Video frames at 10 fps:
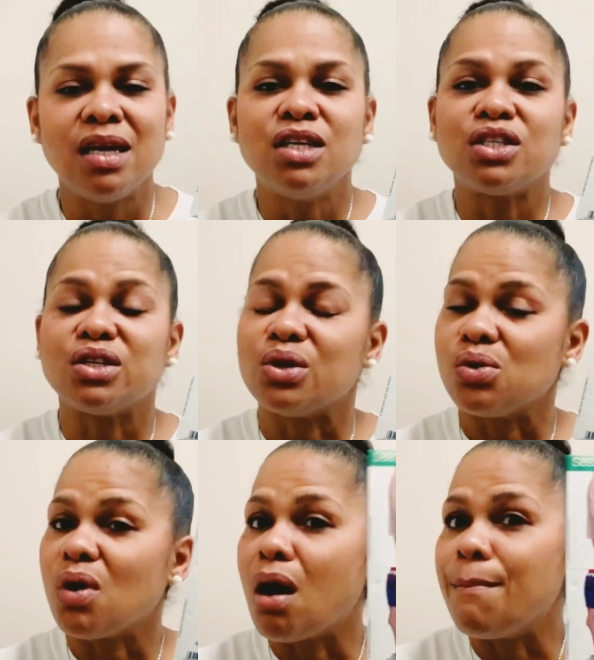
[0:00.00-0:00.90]

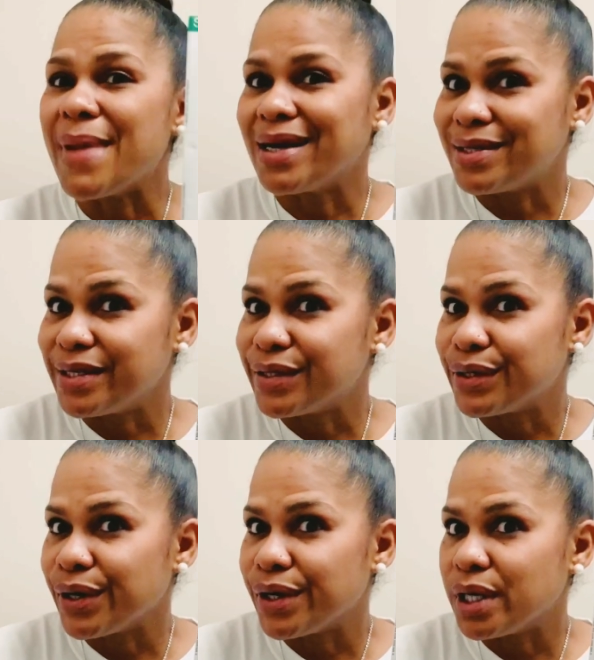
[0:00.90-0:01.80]
So a matching
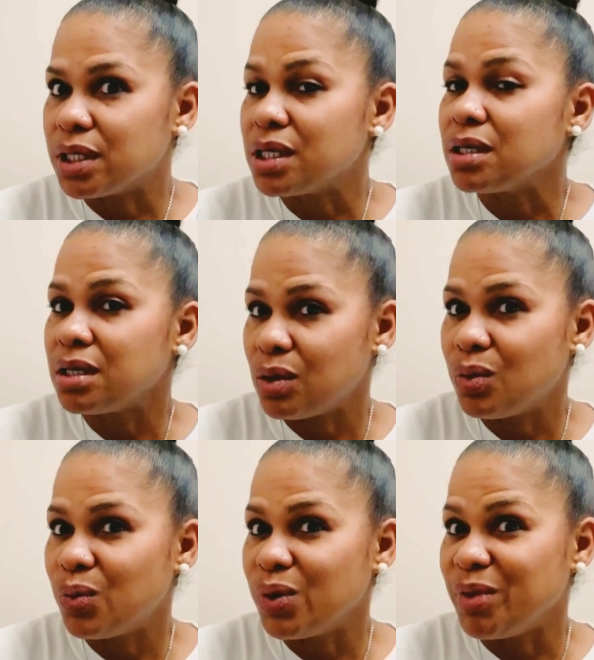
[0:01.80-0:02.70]
skirt
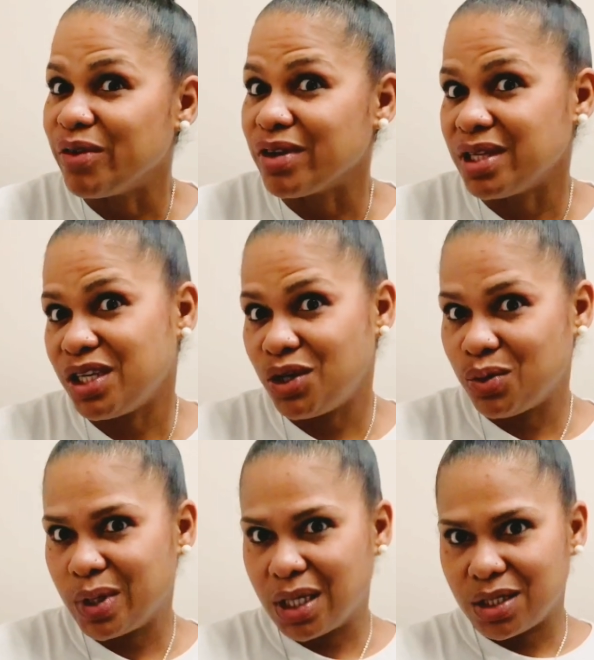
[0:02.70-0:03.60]
would be really
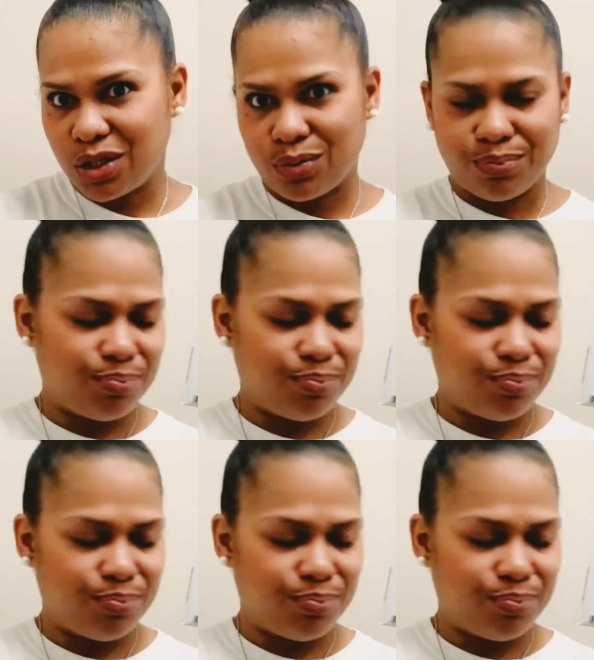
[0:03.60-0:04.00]
cute with it too.